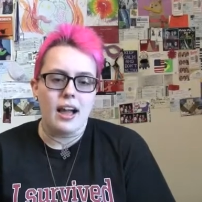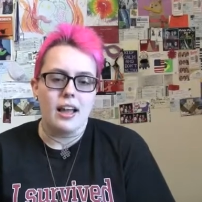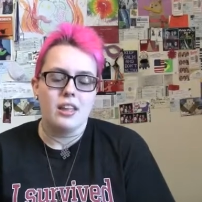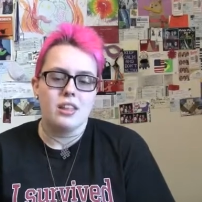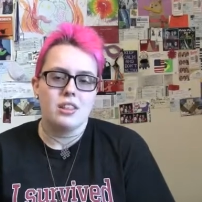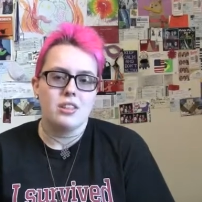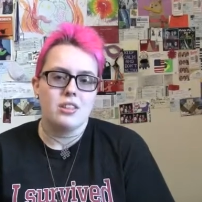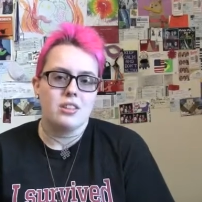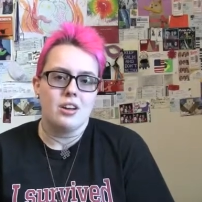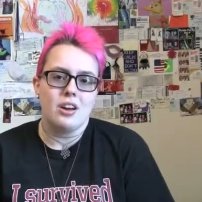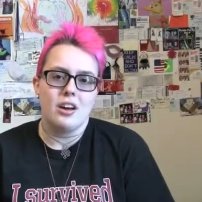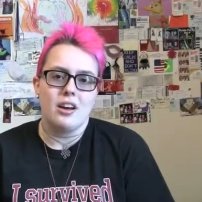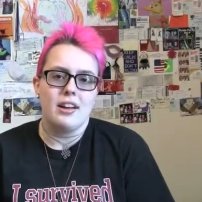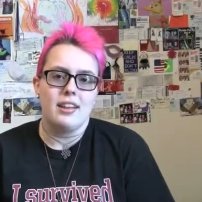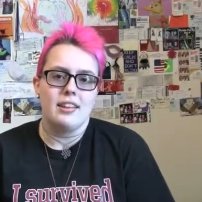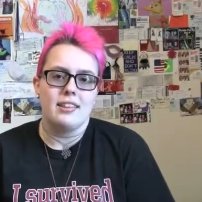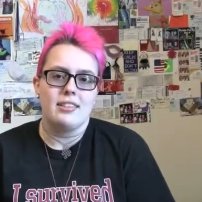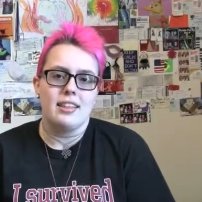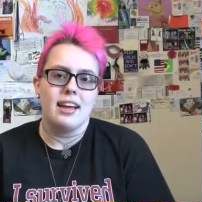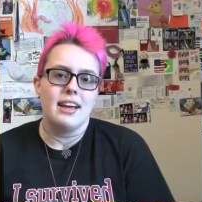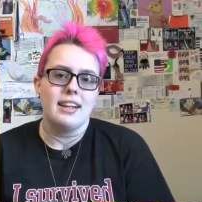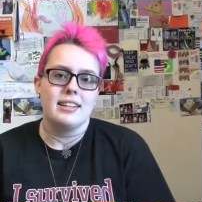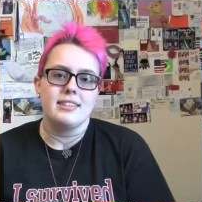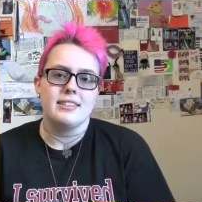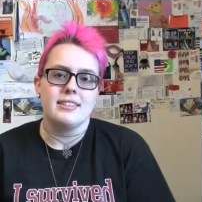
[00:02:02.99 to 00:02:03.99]
I
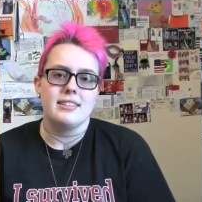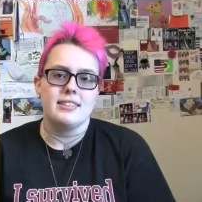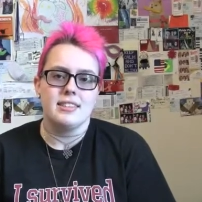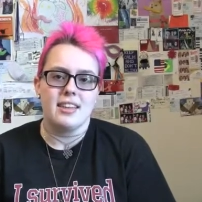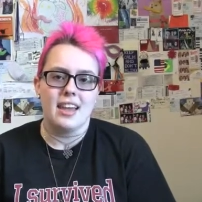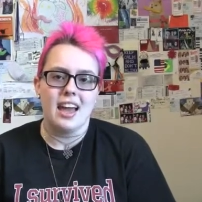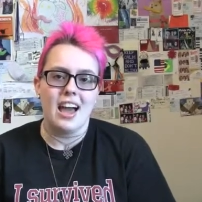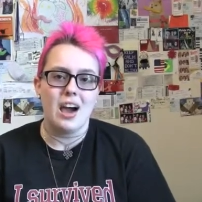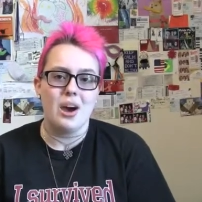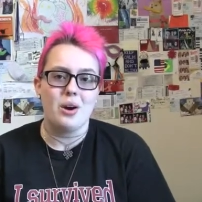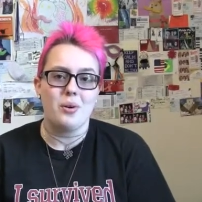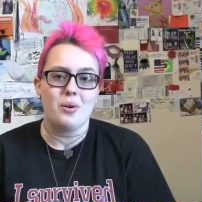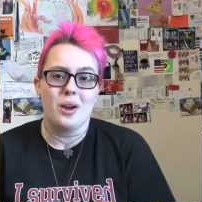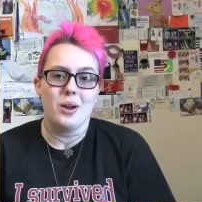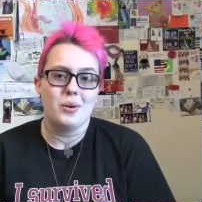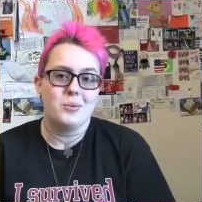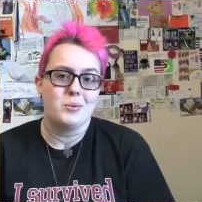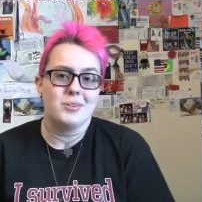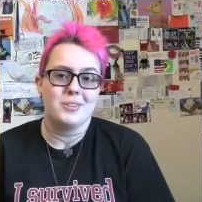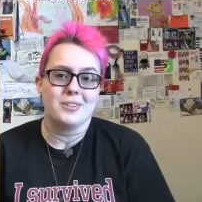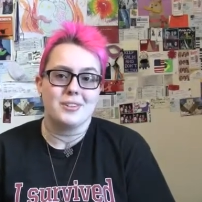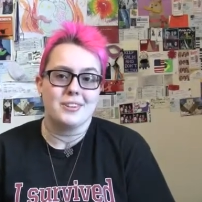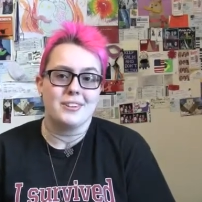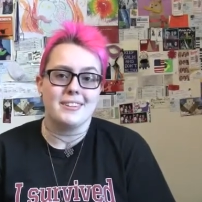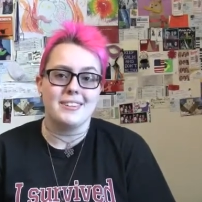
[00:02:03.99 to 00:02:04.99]
thought that's how I
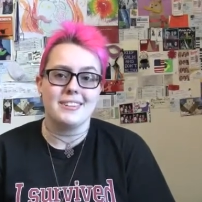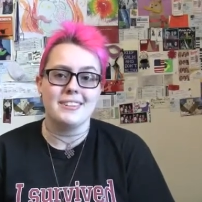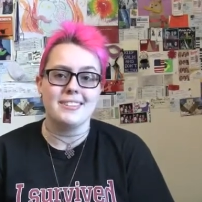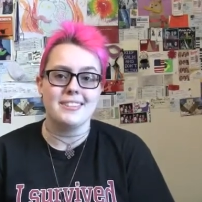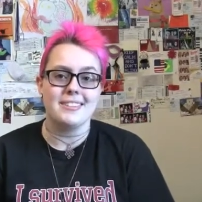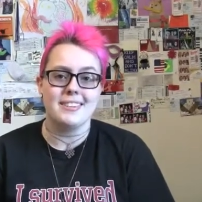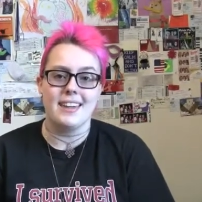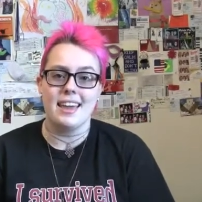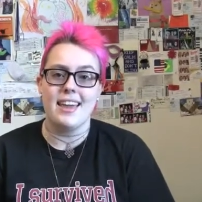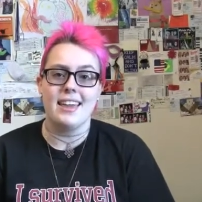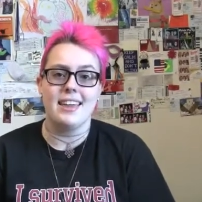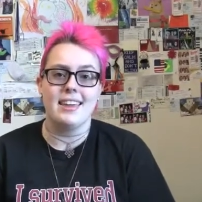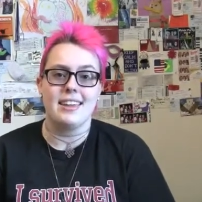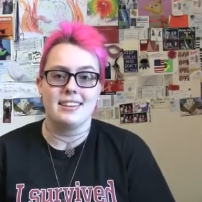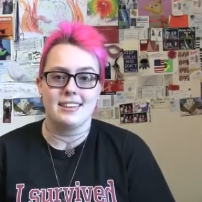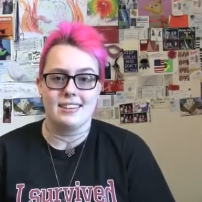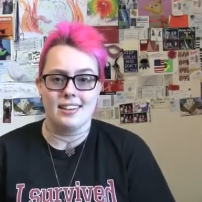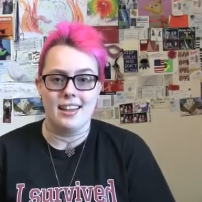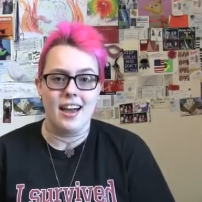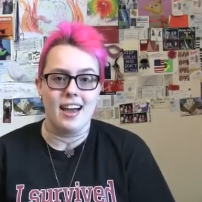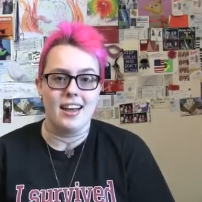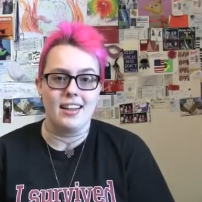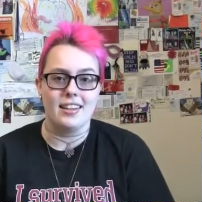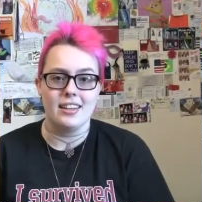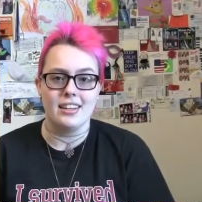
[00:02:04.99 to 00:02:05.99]
was gonna stay in
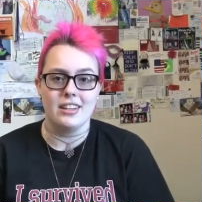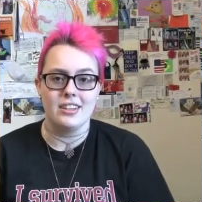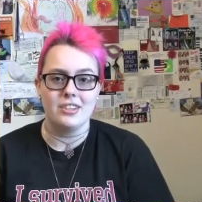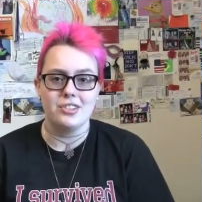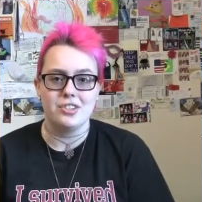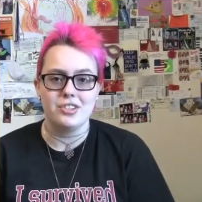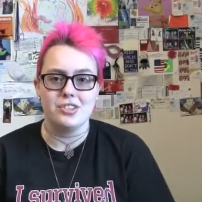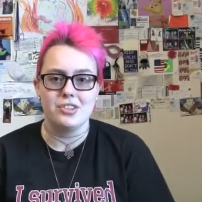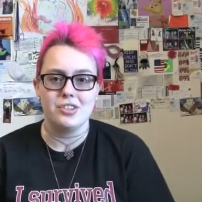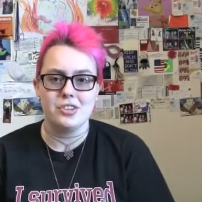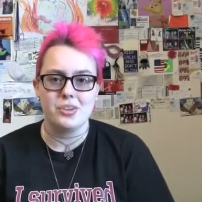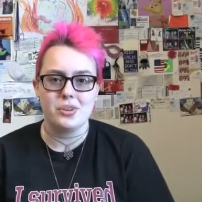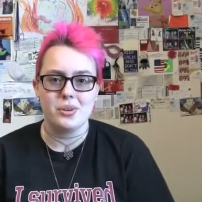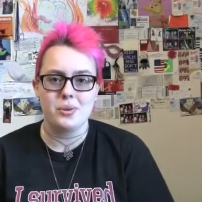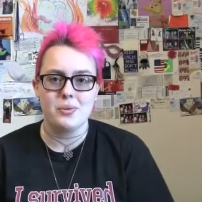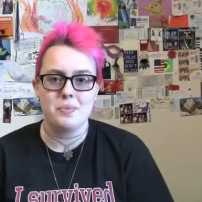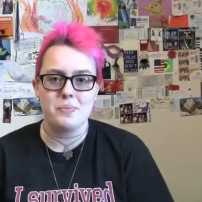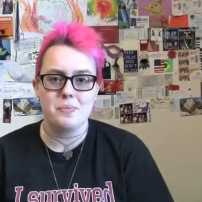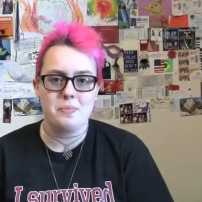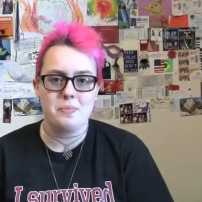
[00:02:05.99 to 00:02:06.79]
college.